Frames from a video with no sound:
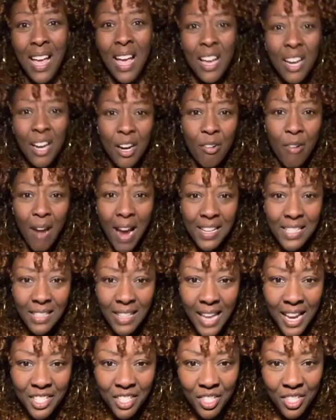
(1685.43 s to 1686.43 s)

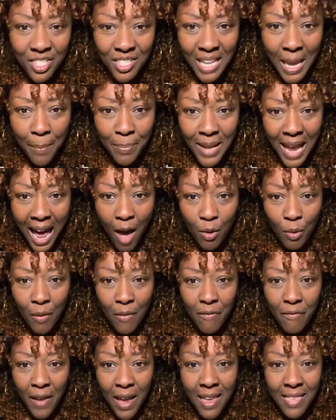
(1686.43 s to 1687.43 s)
Congratulations. Stepped out on
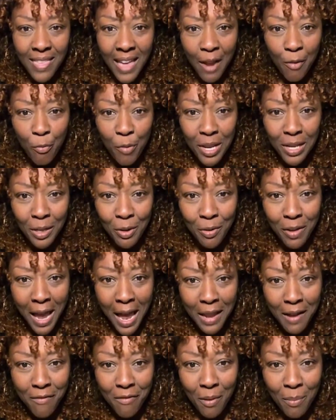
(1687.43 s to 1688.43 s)
faith and
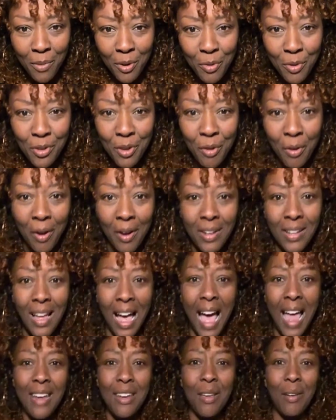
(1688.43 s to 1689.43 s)
relocated from New York.
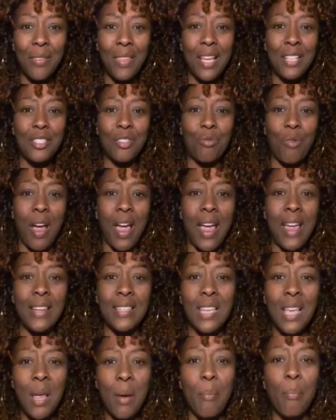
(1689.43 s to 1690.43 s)
I know that's right.
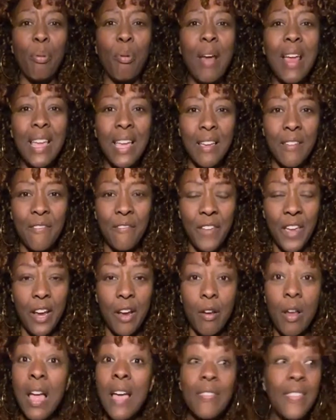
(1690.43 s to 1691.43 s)
Breaking fear.
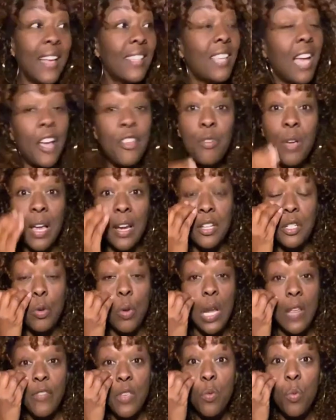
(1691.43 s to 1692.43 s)
That's how you got to do it.
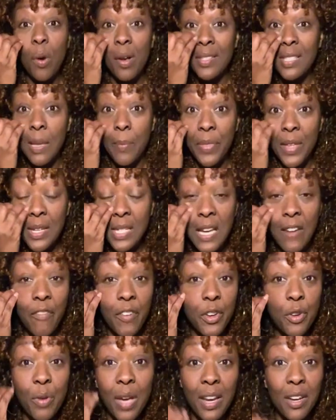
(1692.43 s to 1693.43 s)
If you want something different,
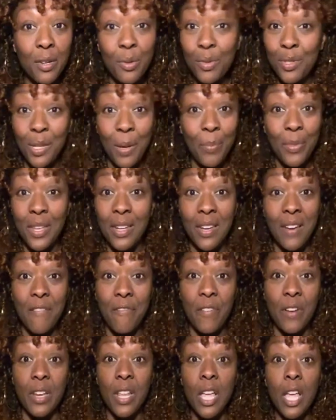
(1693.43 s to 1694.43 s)
you got to do something
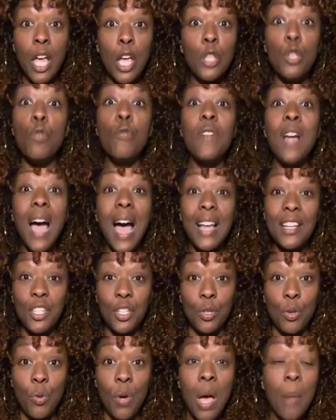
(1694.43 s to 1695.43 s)
different. You've got
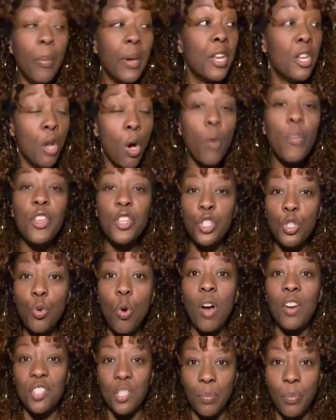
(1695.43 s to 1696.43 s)
to, but know that you are
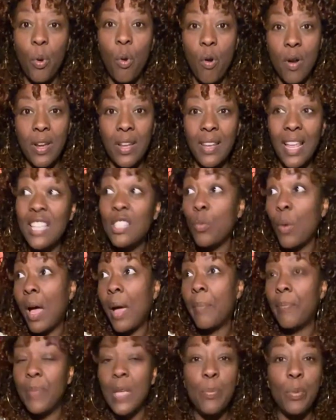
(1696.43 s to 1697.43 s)
supported. That's why
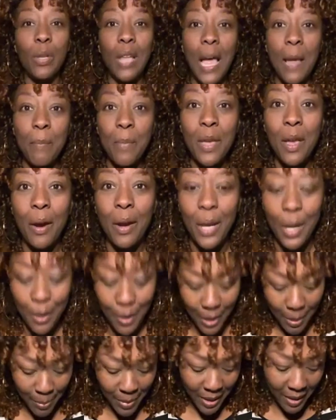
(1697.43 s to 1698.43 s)
people like me are here in
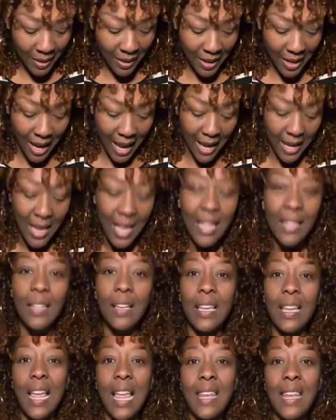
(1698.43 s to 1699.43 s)
the middle of the night. Look
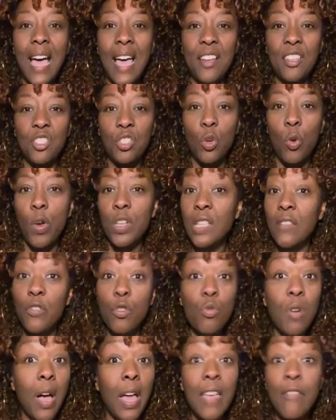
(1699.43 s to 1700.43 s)
at that, Knight of Swords. If
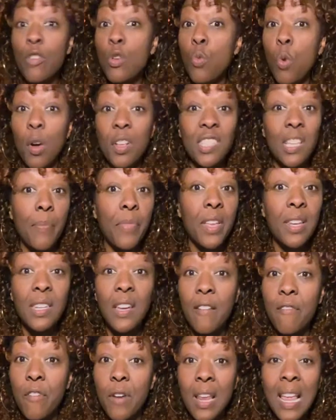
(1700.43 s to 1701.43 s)
you want something
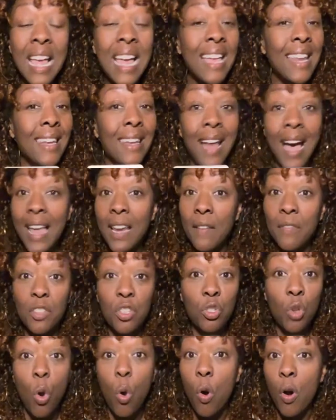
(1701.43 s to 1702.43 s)
different, Knight of
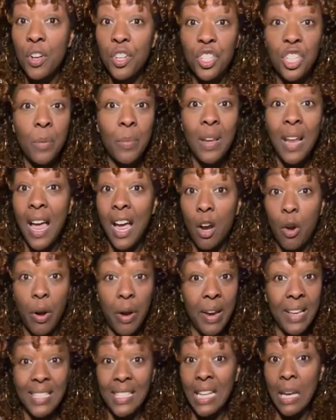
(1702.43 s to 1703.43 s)
Swords, Gemini,
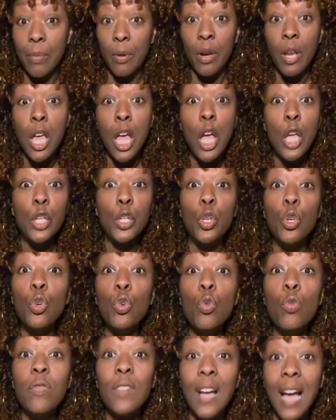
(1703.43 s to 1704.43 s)
Aquarius, Libra,
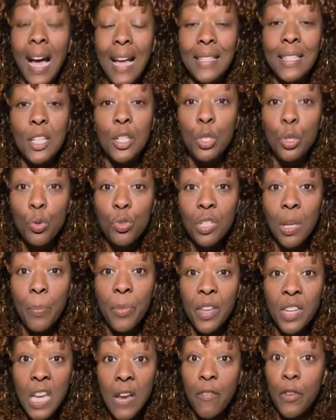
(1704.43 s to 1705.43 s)
you've got to do
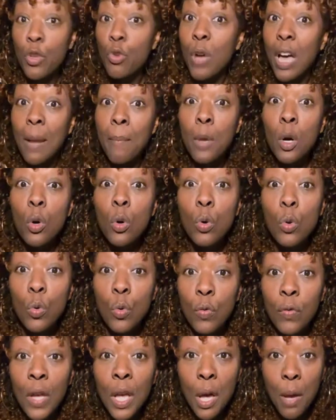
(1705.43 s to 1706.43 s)
something different. You got to move.
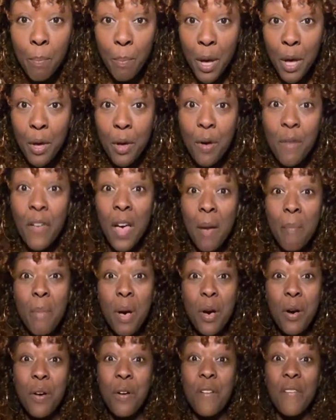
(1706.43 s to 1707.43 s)

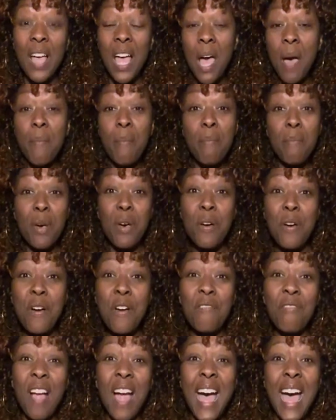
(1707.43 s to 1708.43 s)
Move
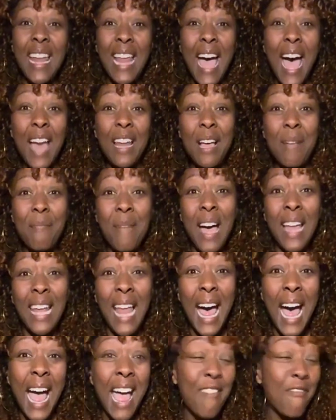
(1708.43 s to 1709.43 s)
right out of my
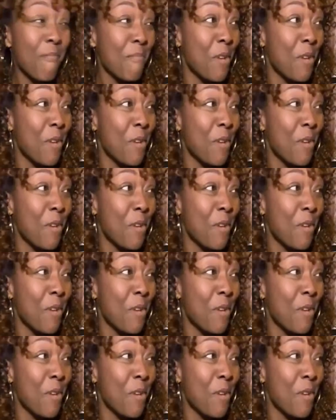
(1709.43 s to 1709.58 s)
life.